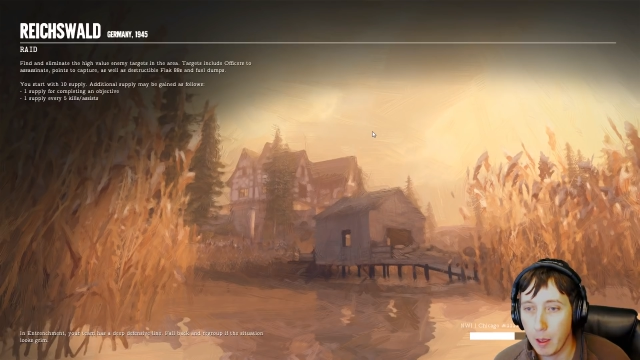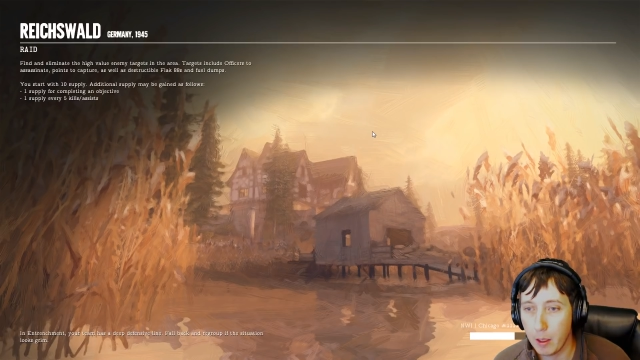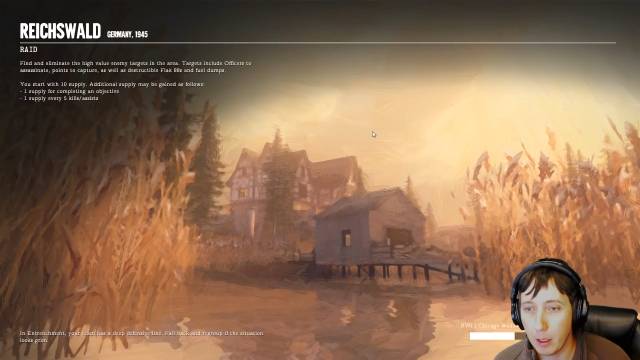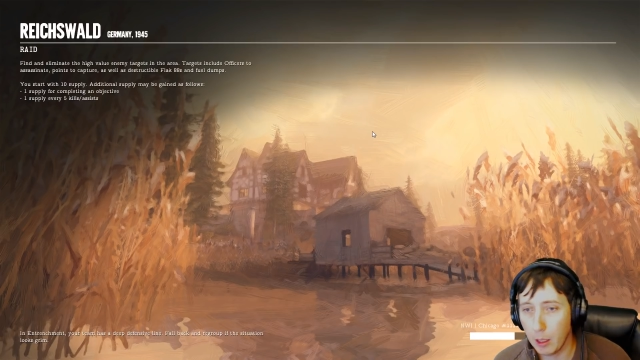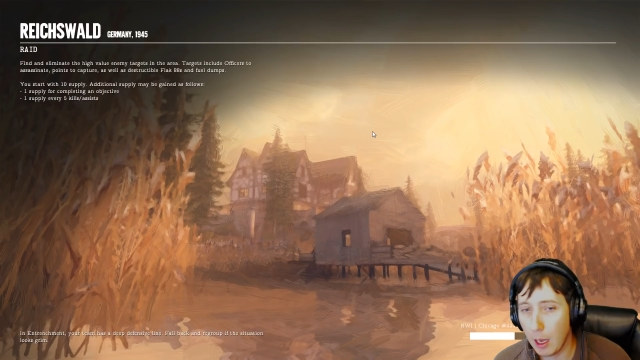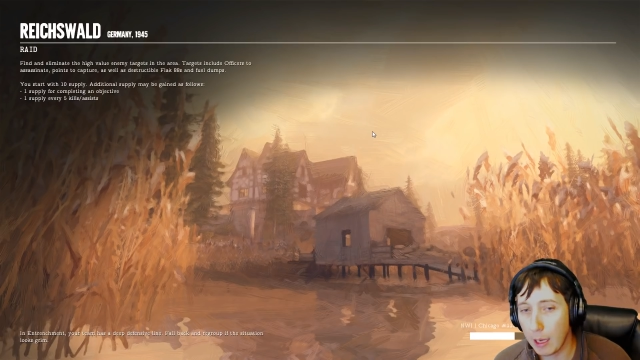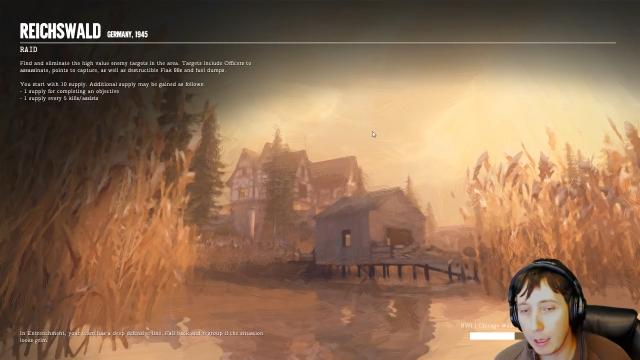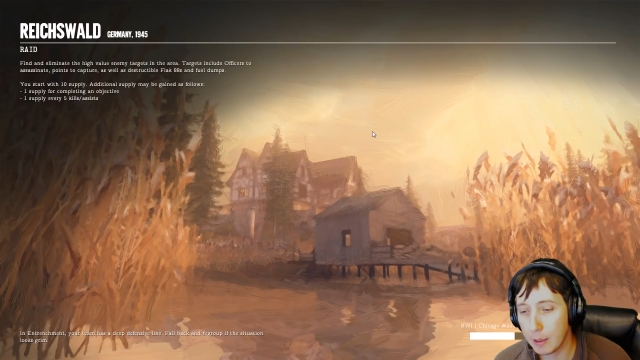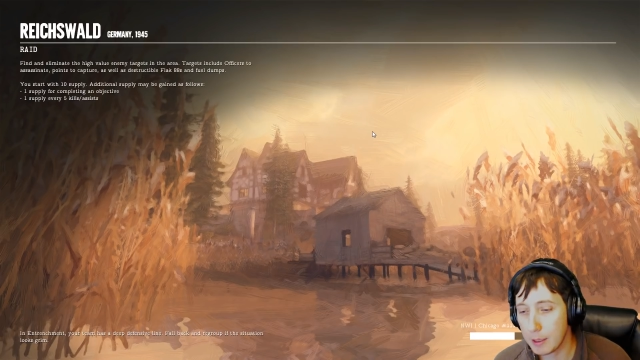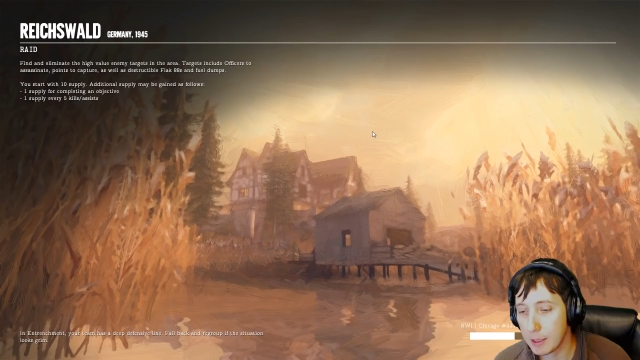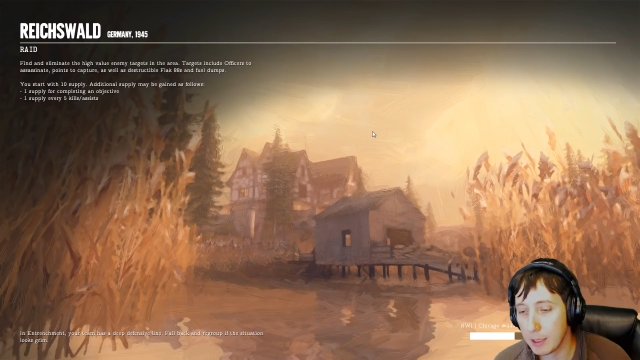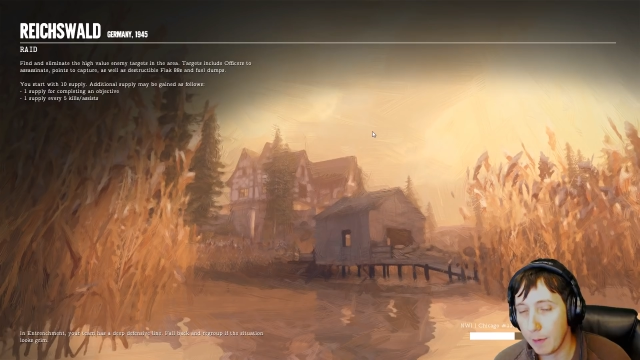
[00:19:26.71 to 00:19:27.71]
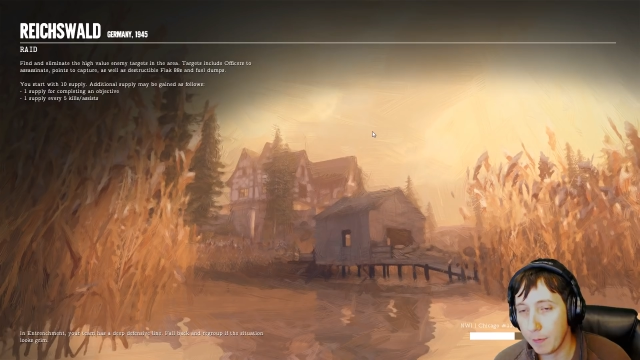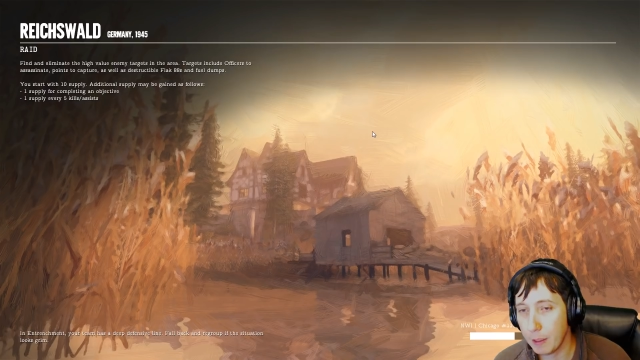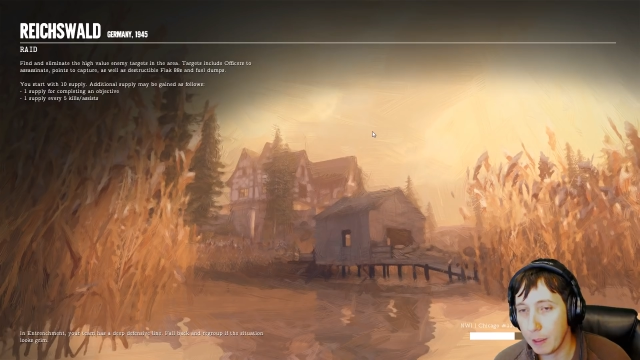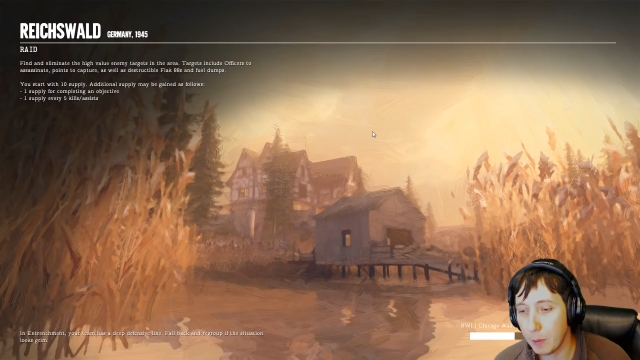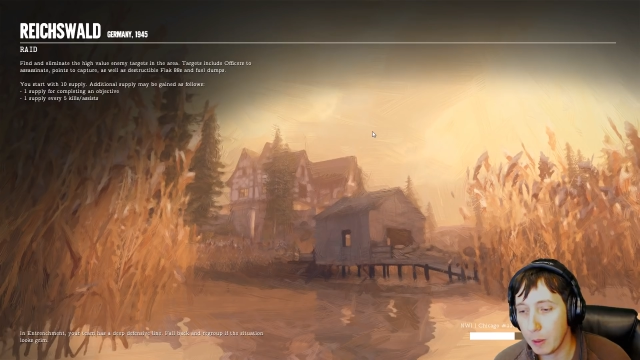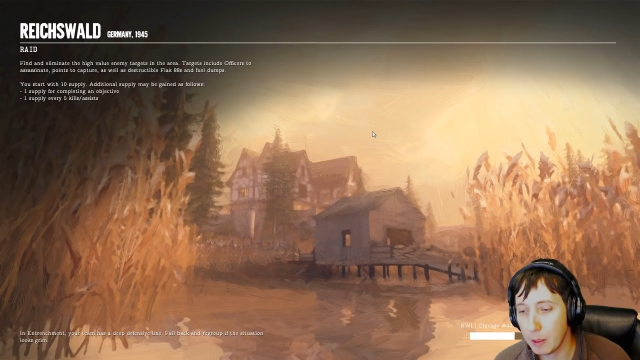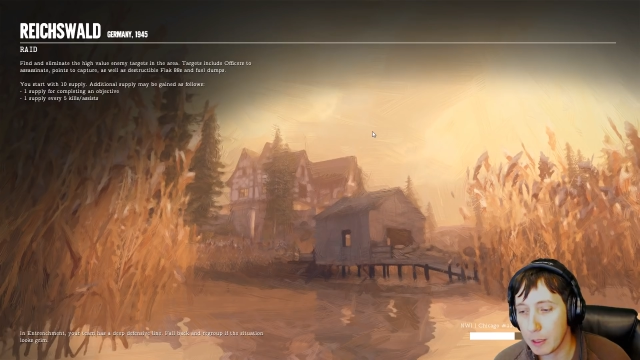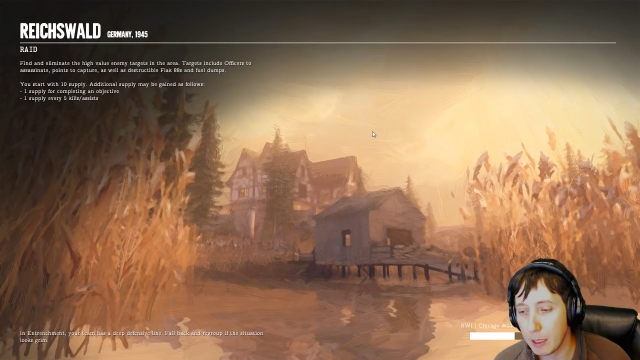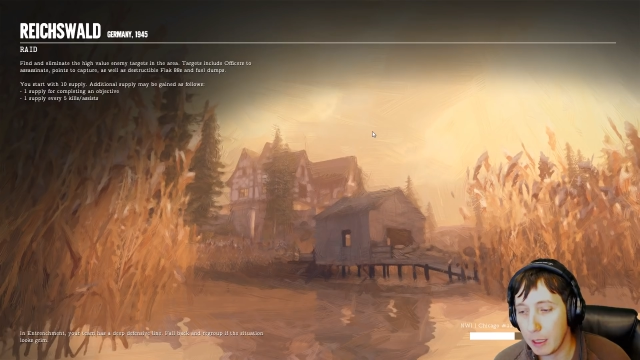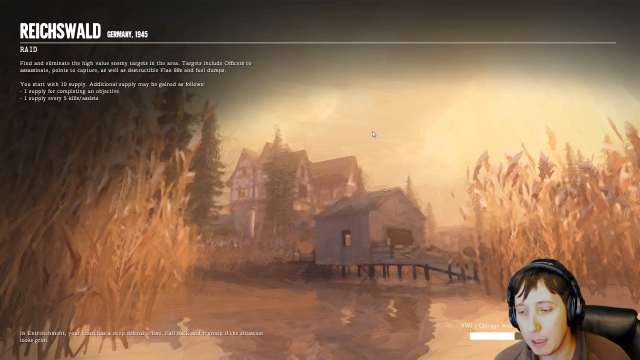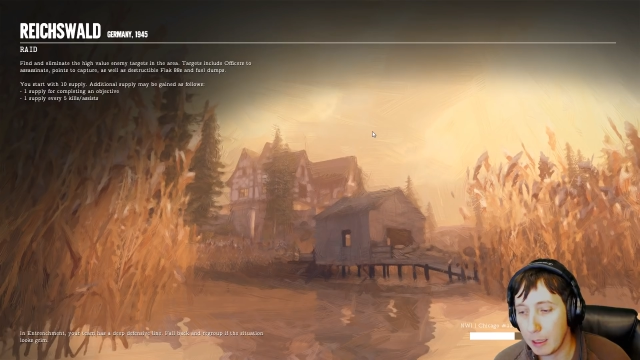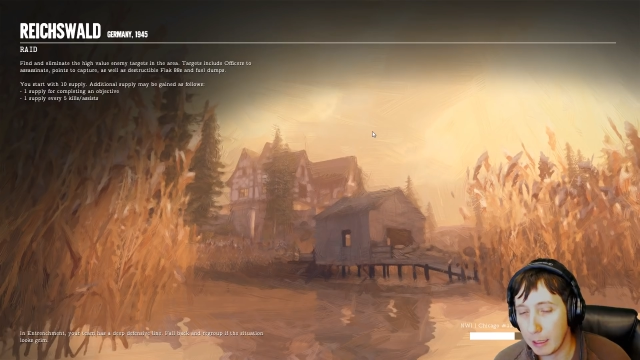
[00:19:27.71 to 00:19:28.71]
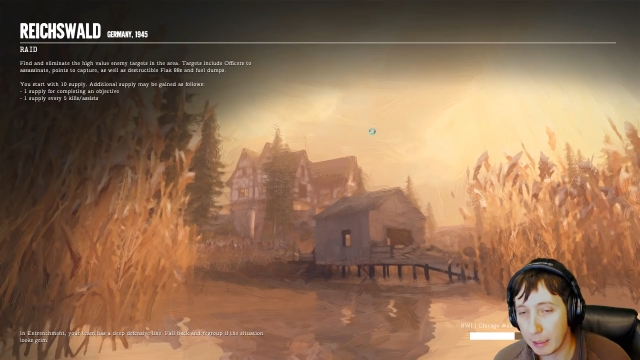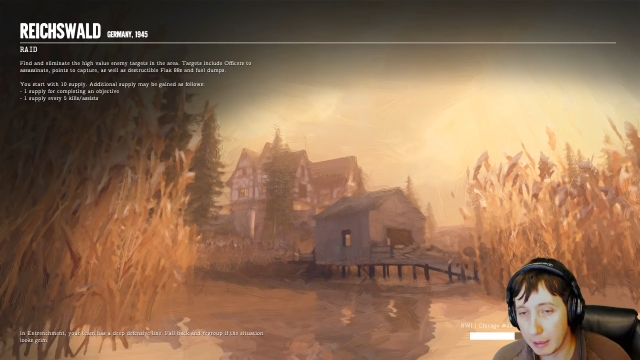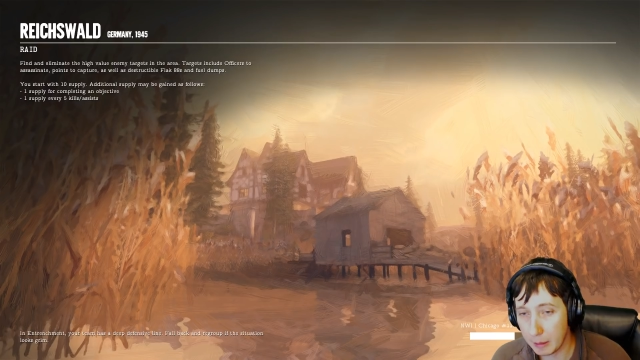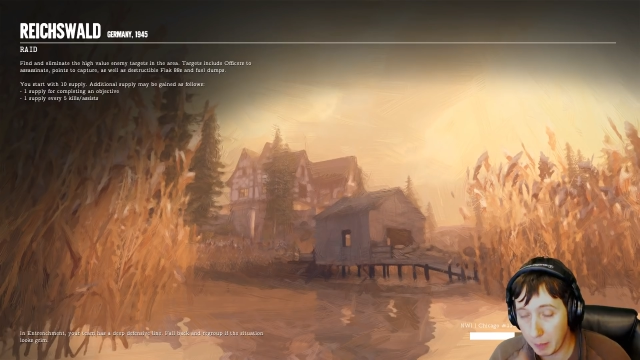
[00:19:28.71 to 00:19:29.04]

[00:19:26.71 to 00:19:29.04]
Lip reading: A lot of stuff that was like